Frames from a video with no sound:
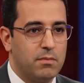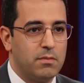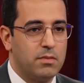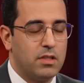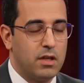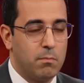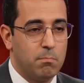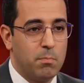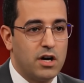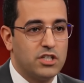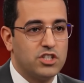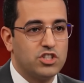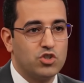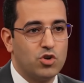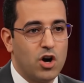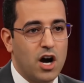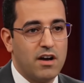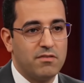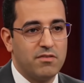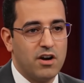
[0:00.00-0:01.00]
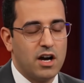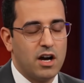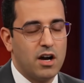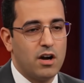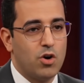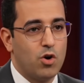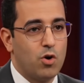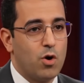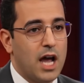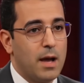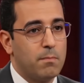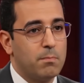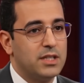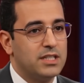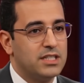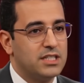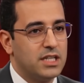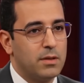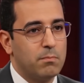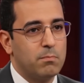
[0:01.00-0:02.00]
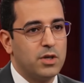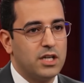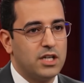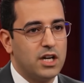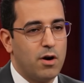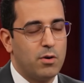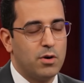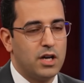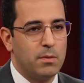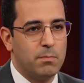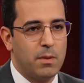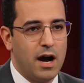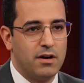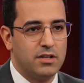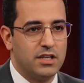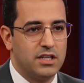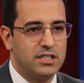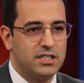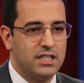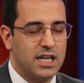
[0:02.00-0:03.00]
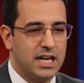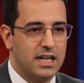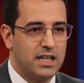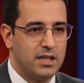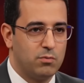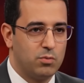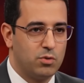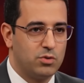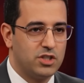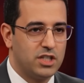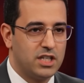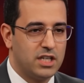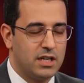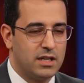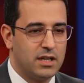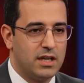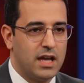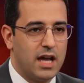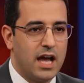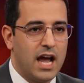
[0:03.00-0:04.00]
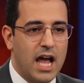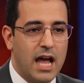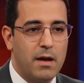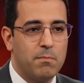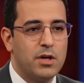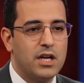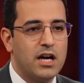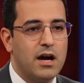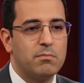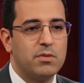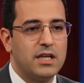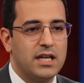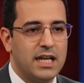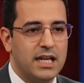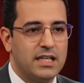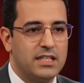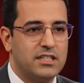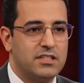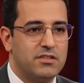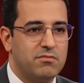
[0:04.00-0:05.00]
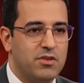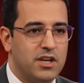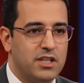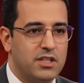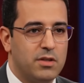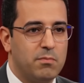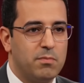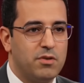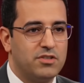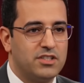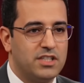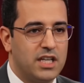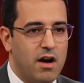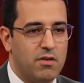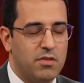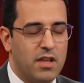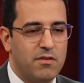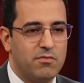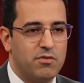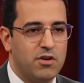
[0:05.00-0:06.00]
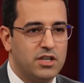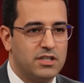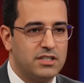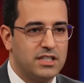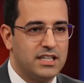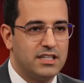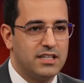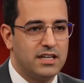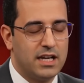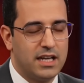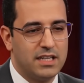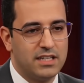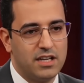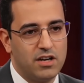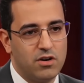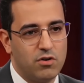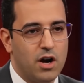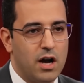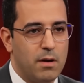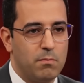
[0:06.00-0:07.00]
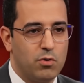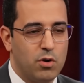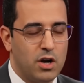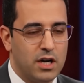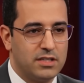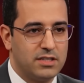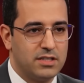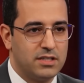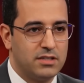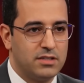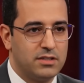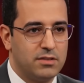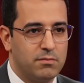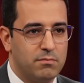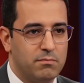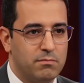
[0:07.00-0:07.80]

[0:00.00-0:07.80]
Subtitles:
The bus driver, who had been simply going about his daily routine, had become the latest victim of South Africa's escalating crime crisis.